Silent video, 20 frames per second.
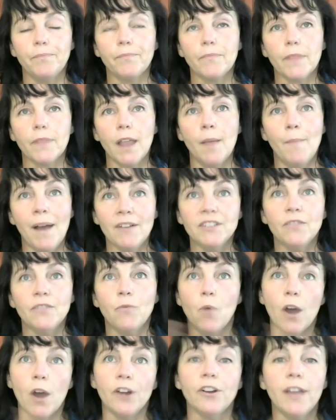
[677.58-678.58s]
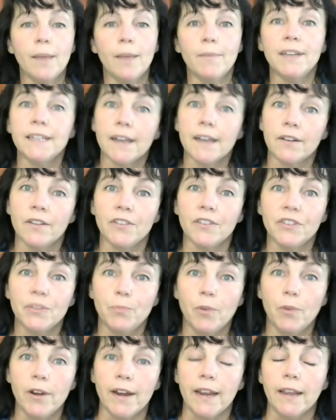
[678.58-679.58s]
amounts of water coming down in the
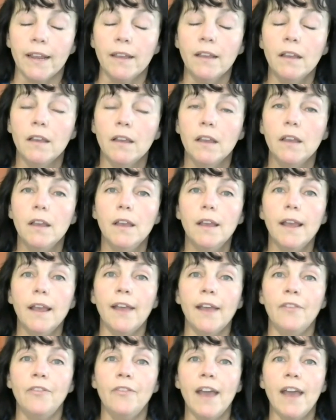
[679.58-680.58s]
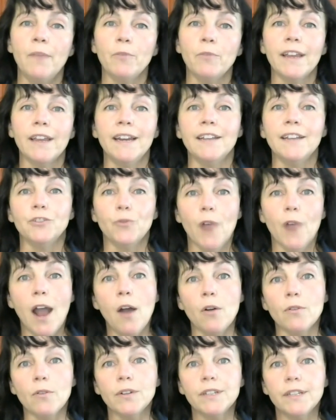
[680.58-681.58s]
spring, and then we're getting
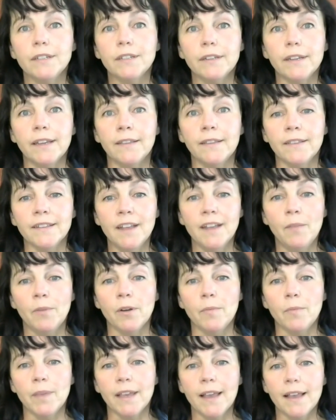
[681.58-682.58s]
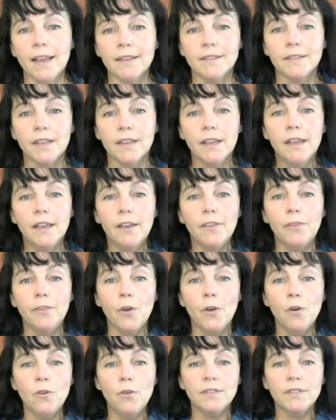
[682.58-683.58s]
drought in the summer because
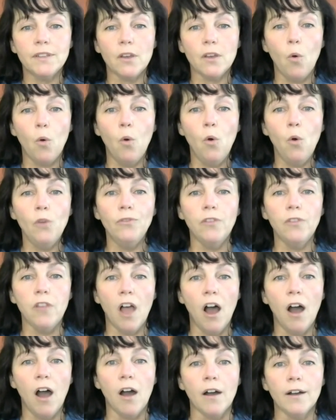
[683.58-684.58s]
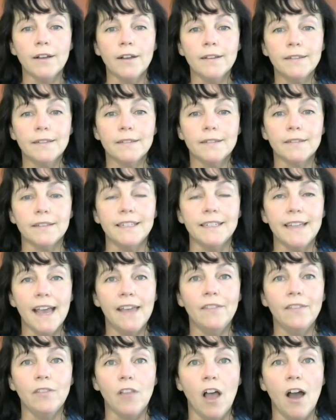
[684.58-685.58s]
those old logs, the
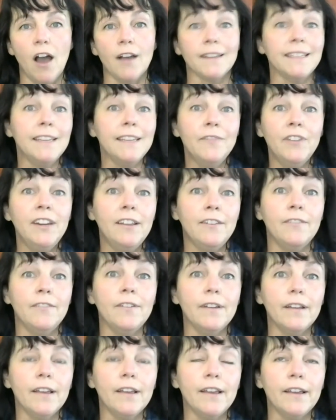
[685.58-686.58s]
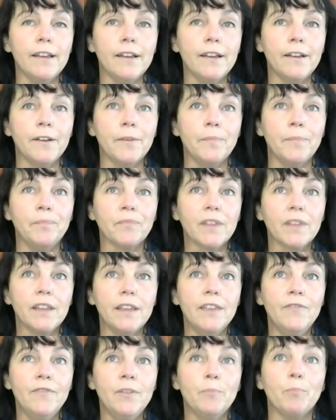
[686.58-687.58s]
dead logs, even
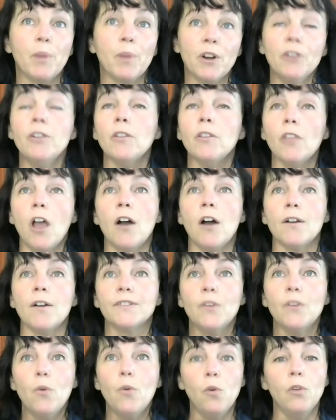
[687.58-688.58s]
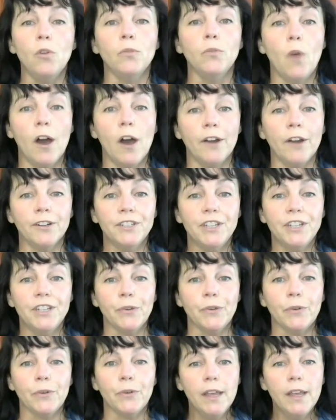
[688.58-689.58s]
burnt logs hold water
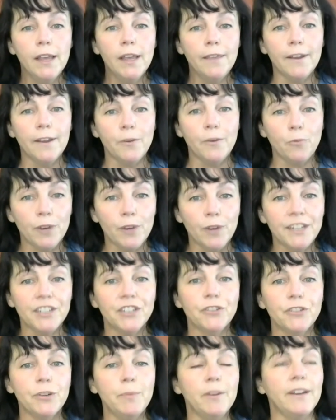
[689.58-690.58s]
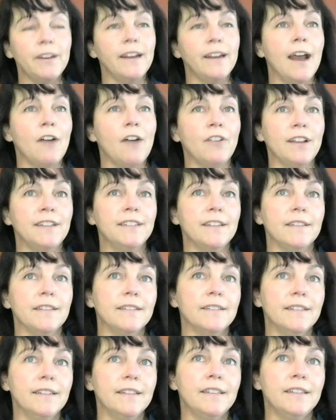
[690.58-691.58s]
too. We redistribute it out into the
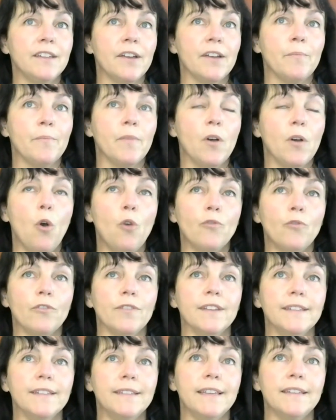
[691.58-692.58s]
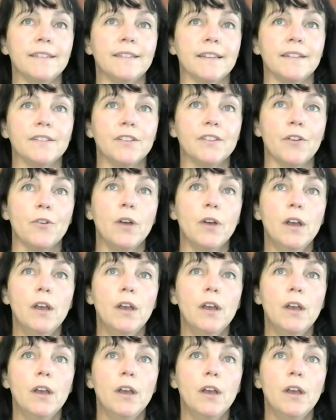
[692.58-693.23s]
system over the season. So